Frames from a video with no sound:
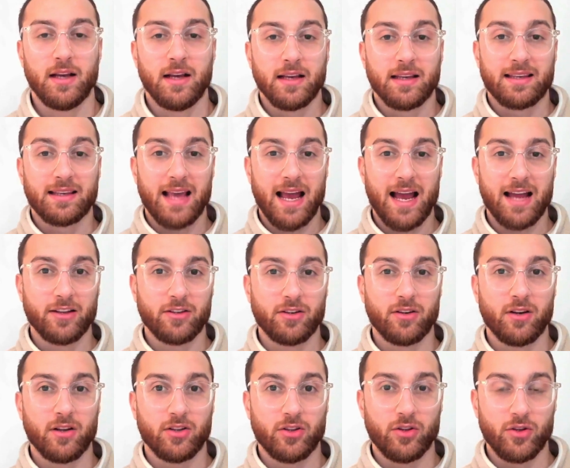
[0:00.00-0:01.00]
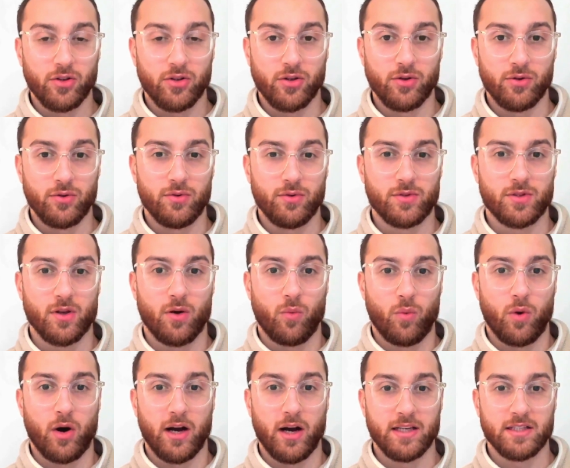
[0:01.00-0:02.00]
Can you use
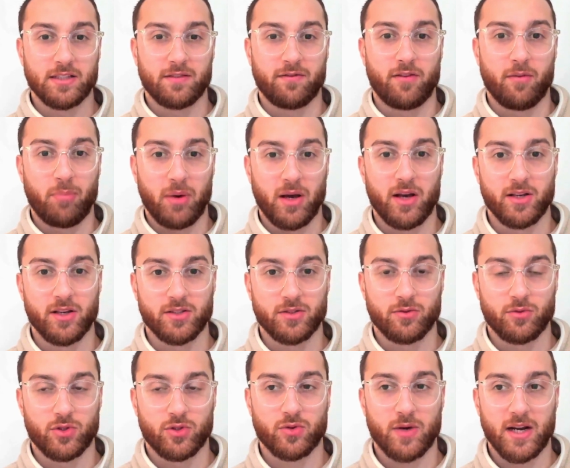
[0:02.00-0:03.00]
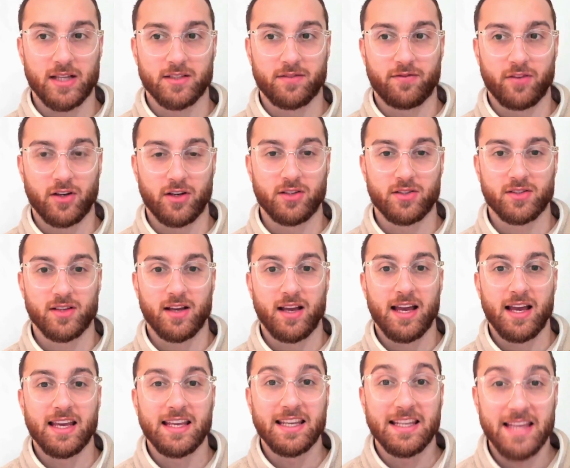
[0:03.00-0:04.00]
Wise for personal transfers?
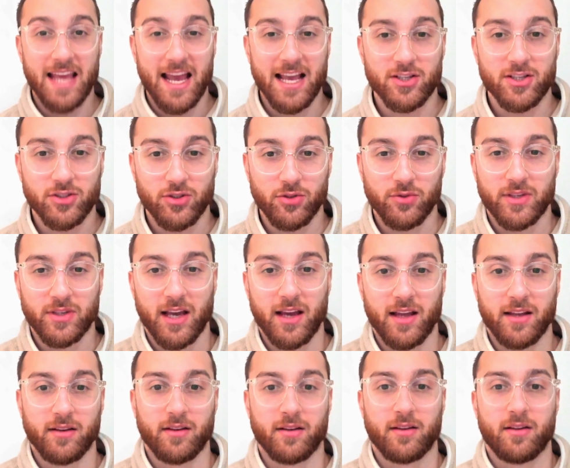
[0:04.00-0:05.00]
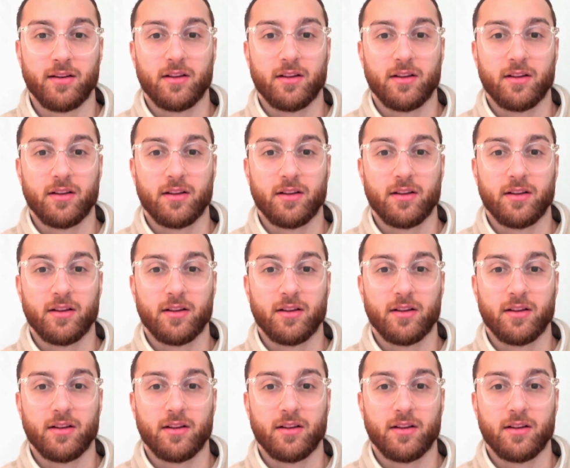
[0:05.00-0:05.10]
Yes, you can.